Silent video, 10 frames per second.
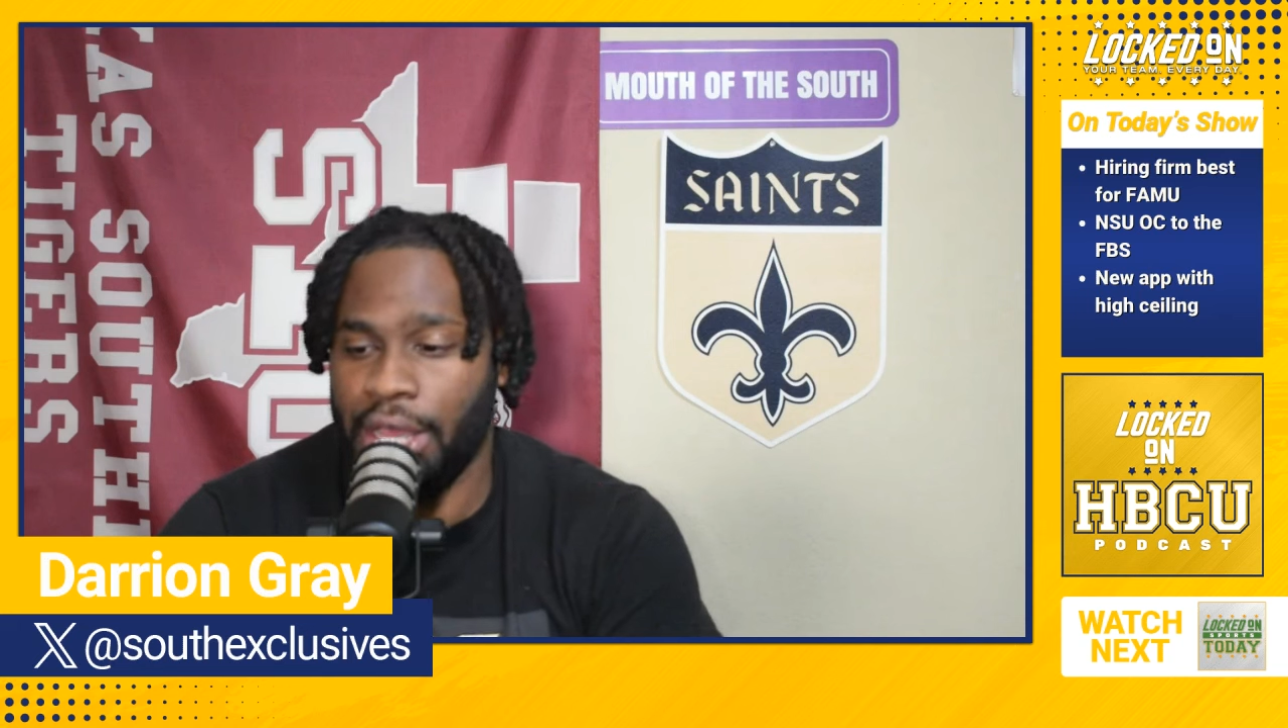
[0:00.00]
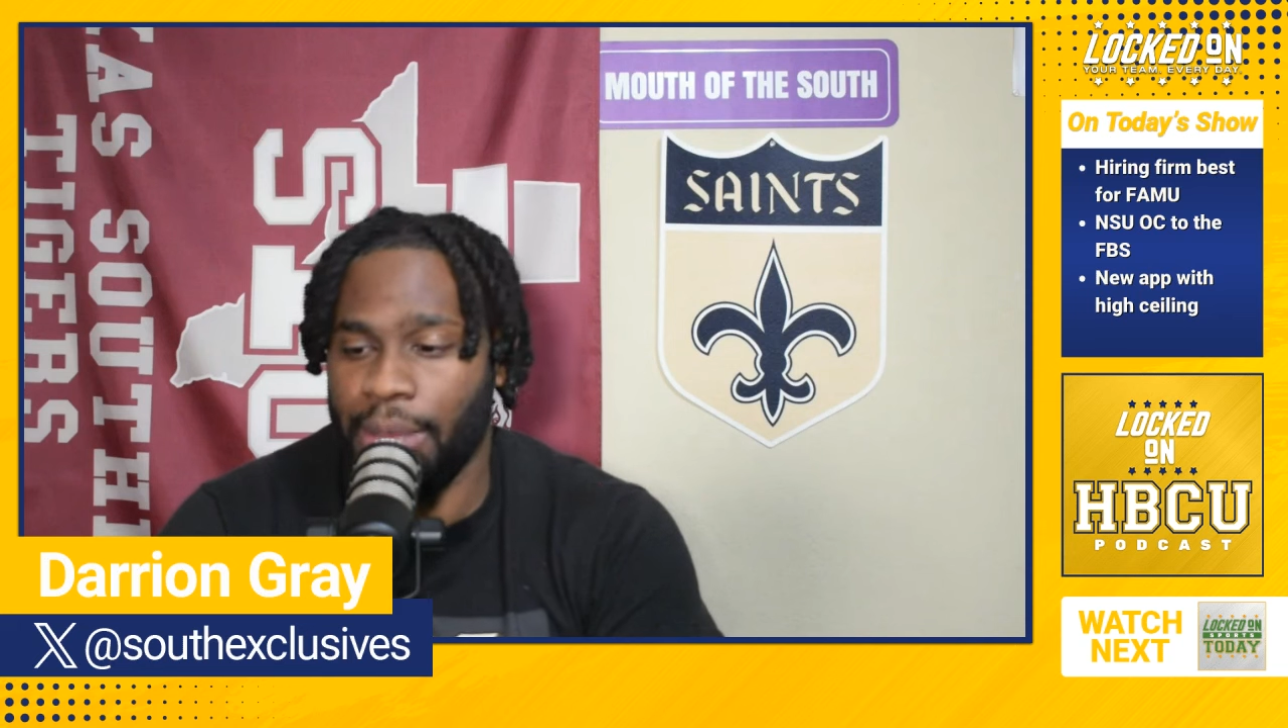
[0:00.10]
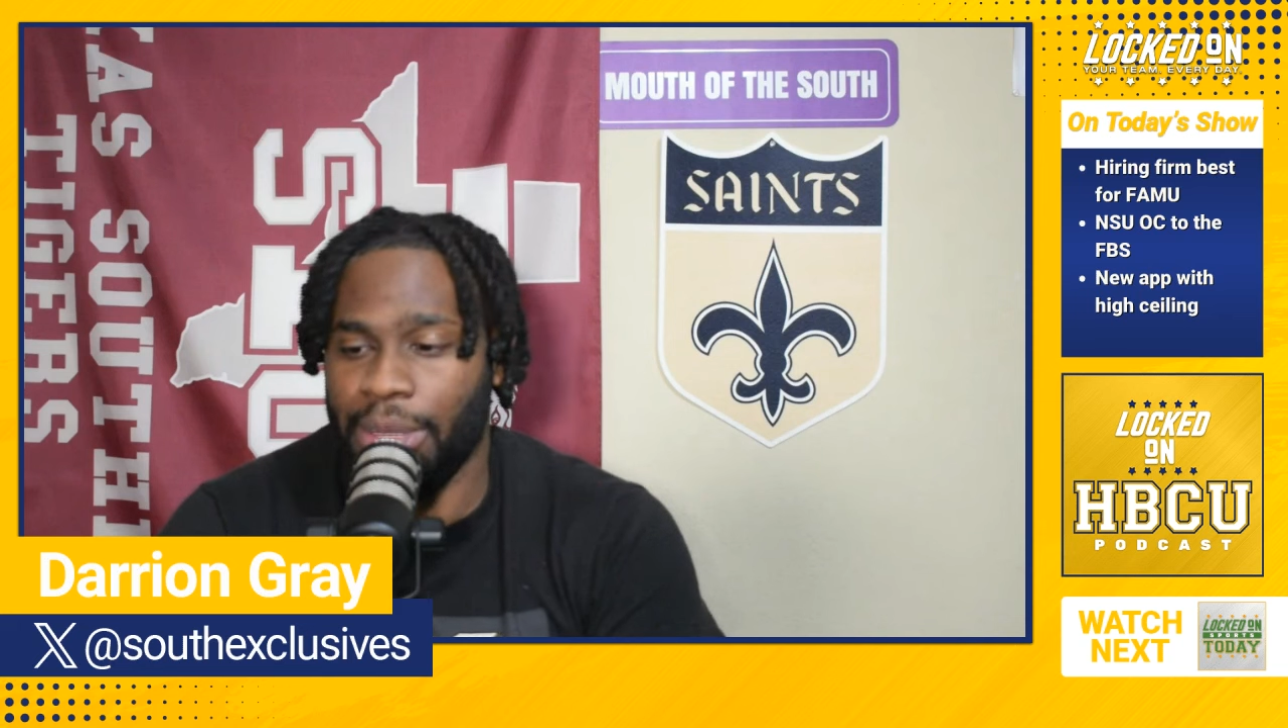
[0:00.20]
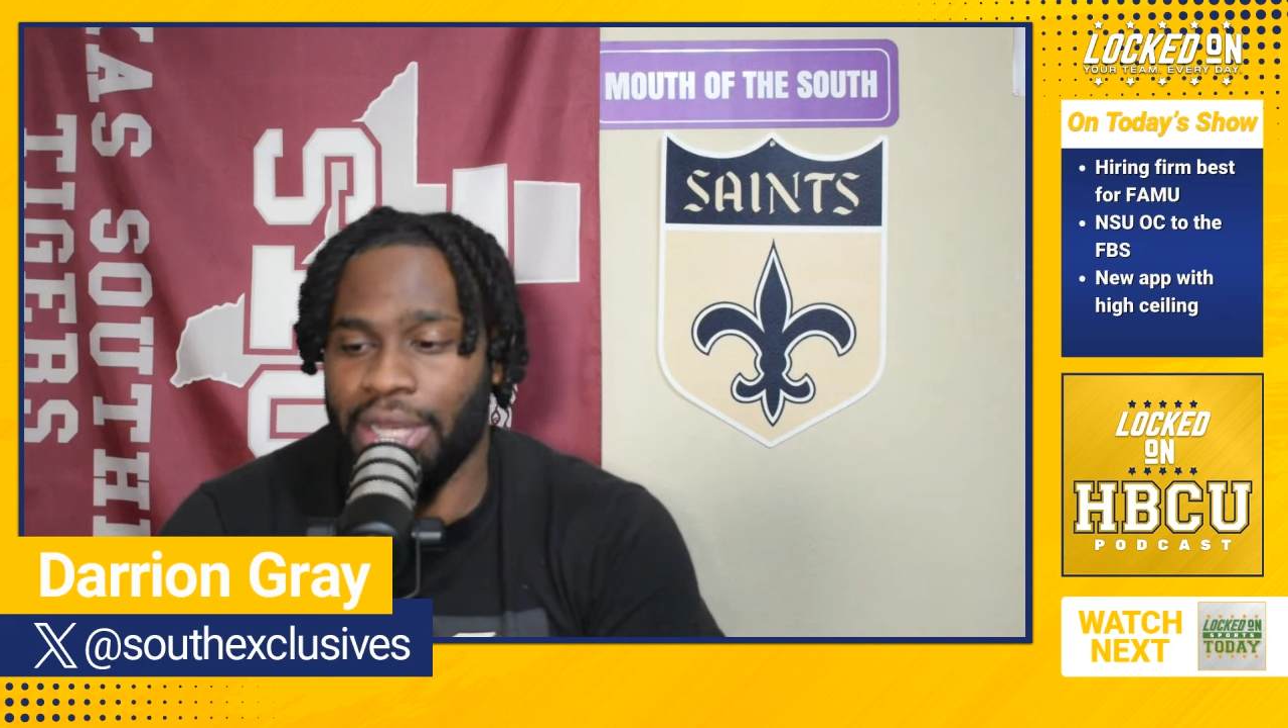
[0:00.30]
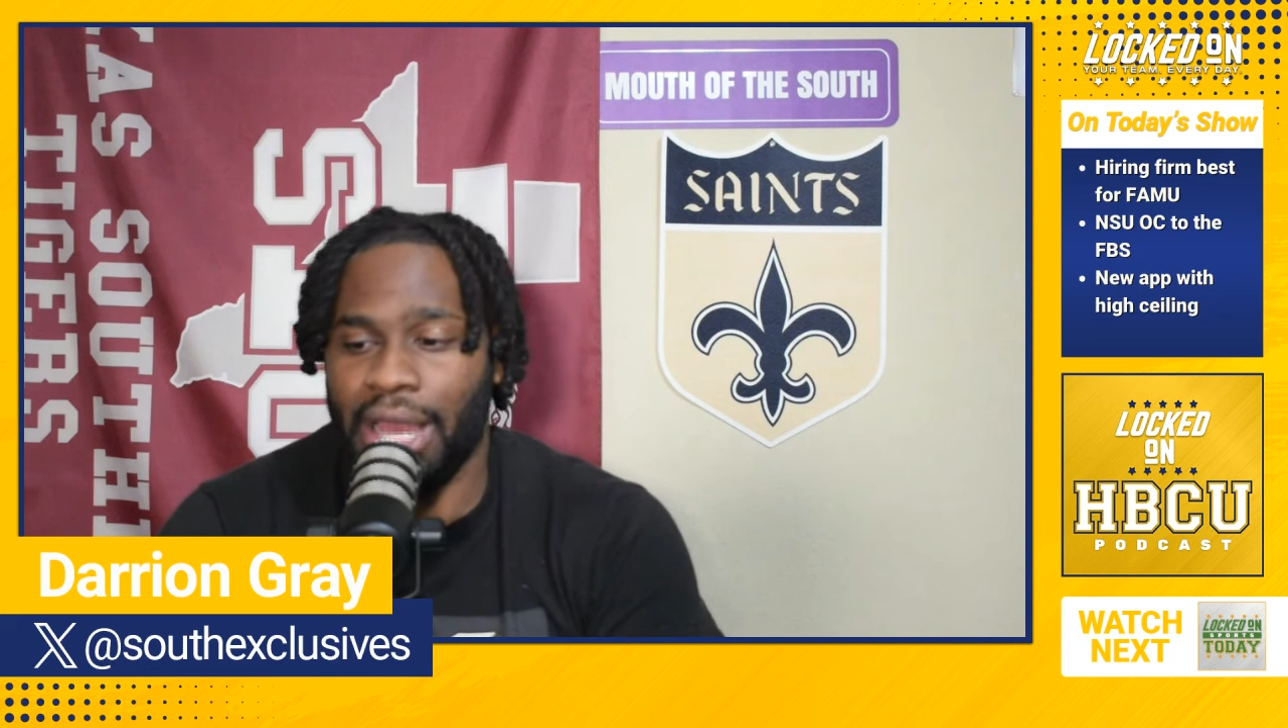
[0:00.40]

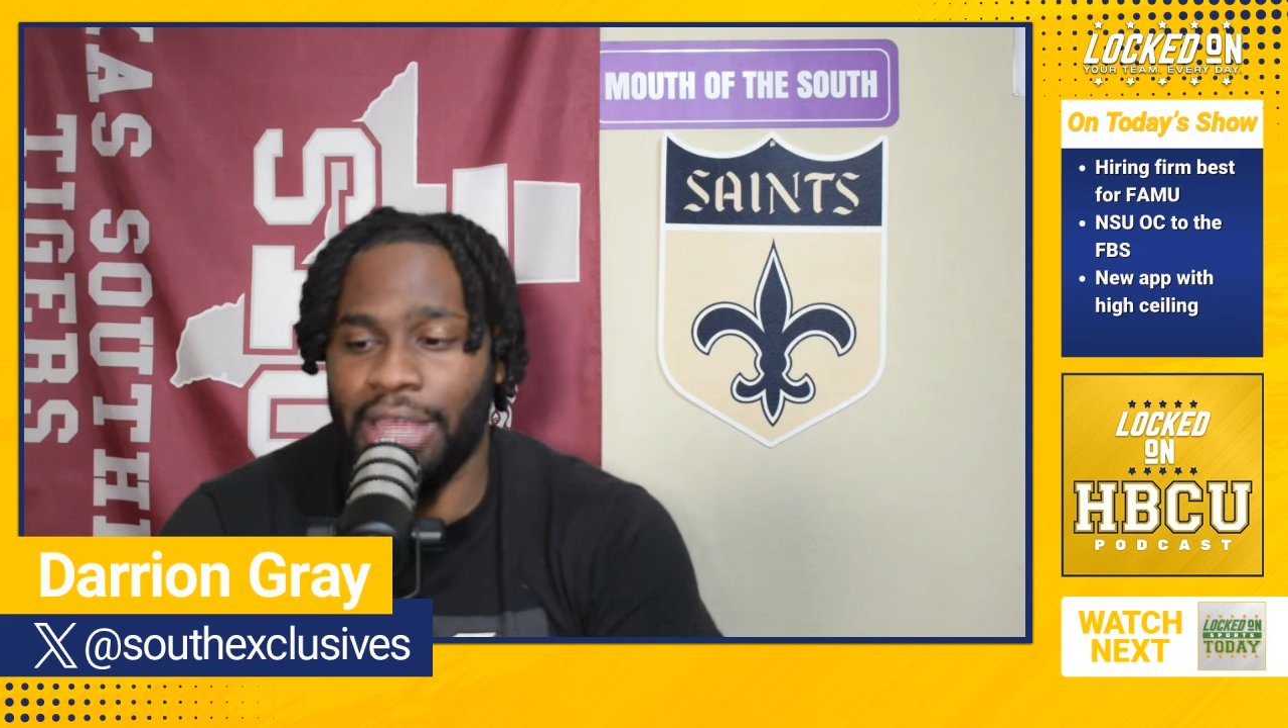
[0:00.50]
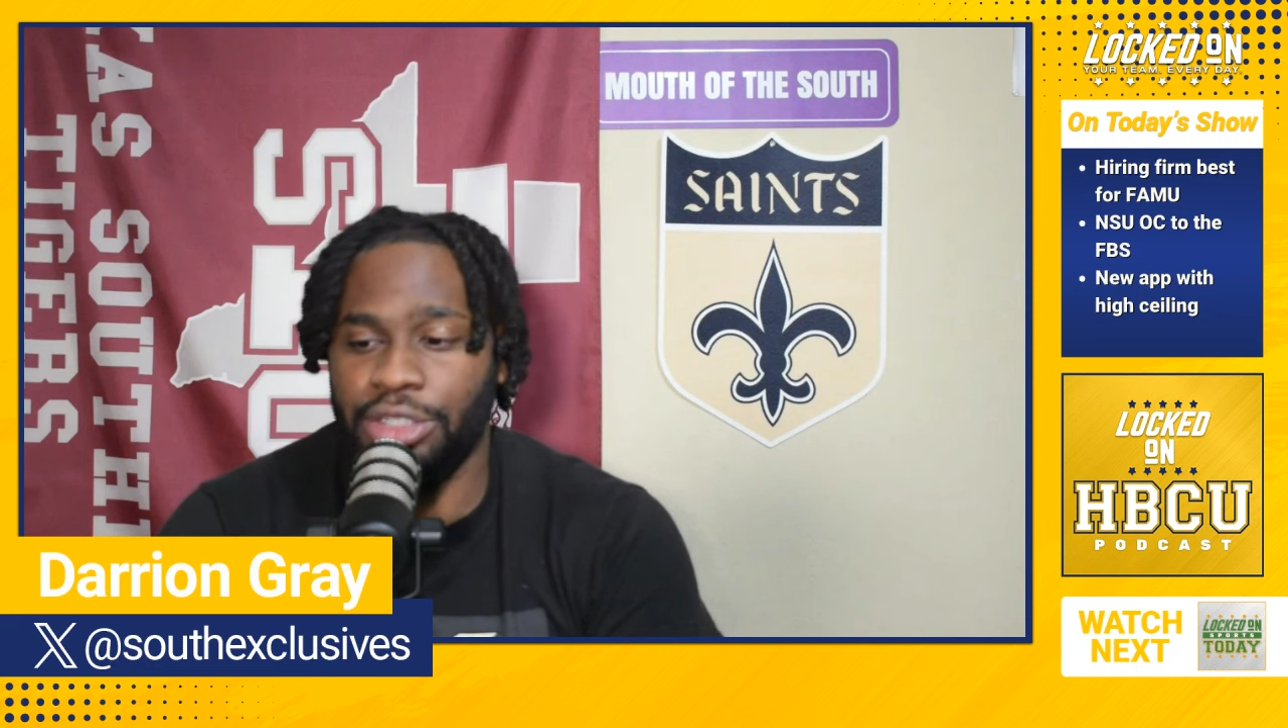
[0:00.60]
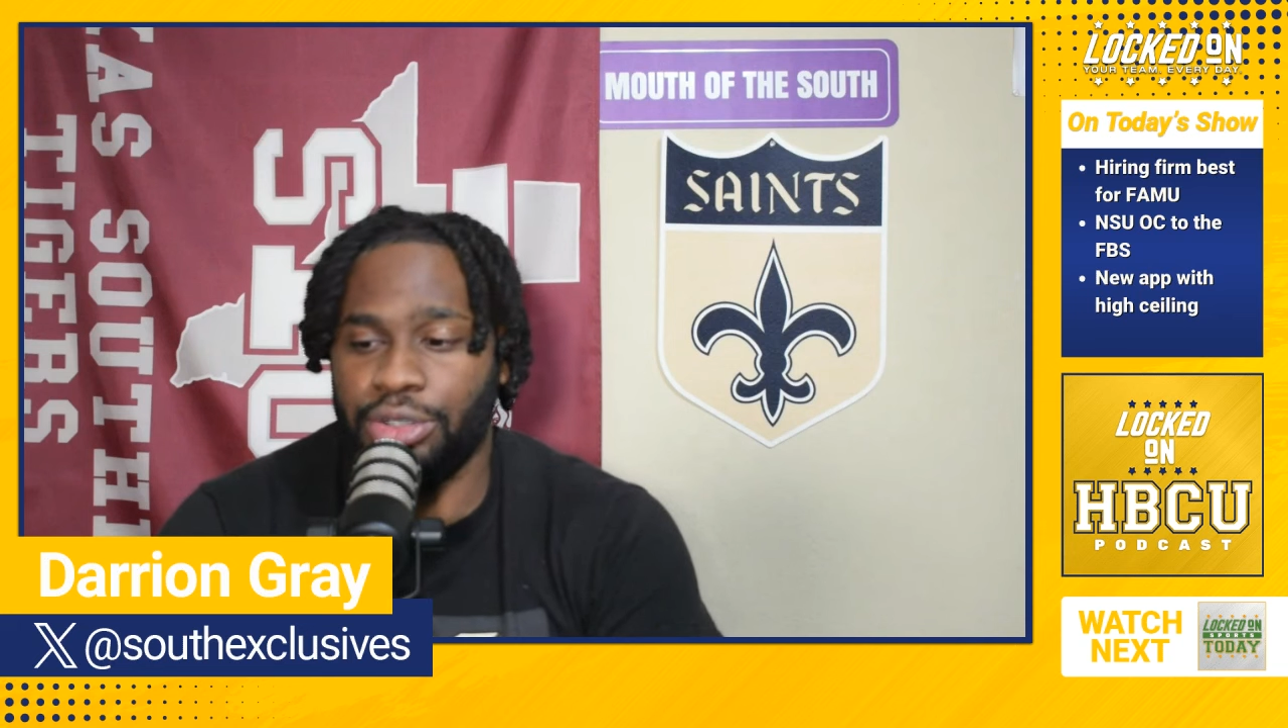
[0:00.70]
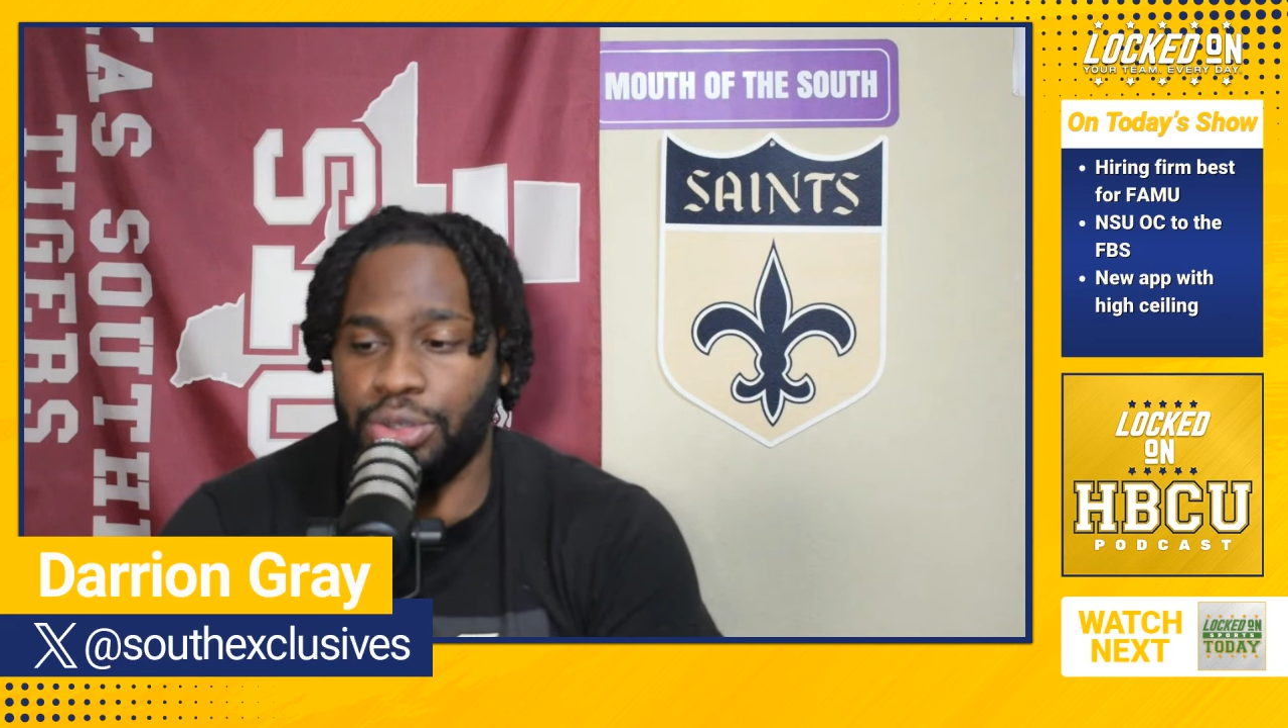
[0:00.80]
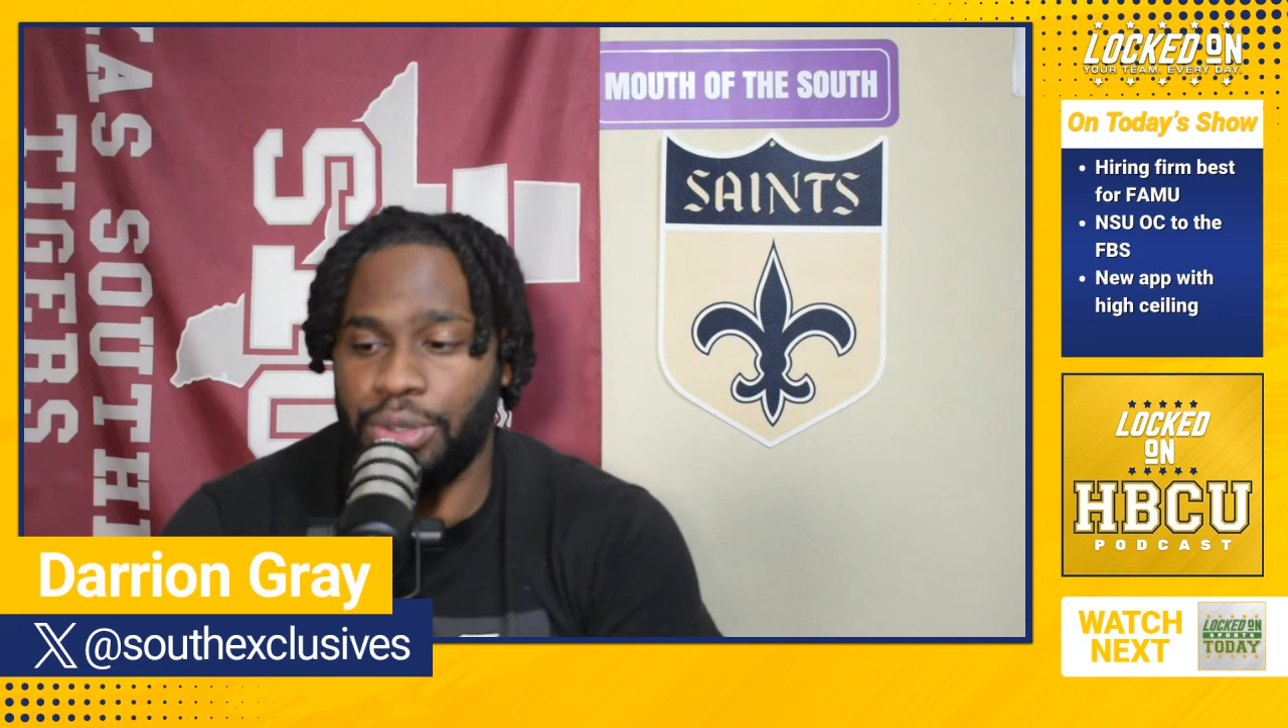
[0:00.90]
But in high
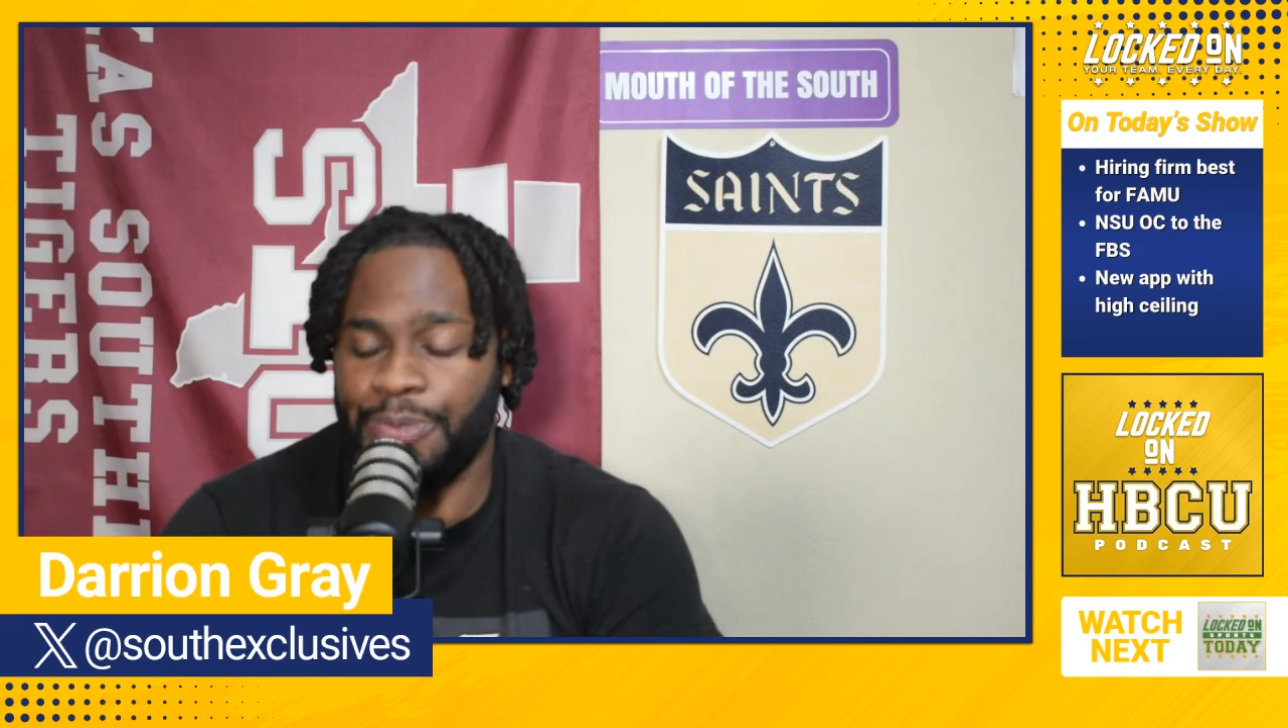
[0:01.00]
school,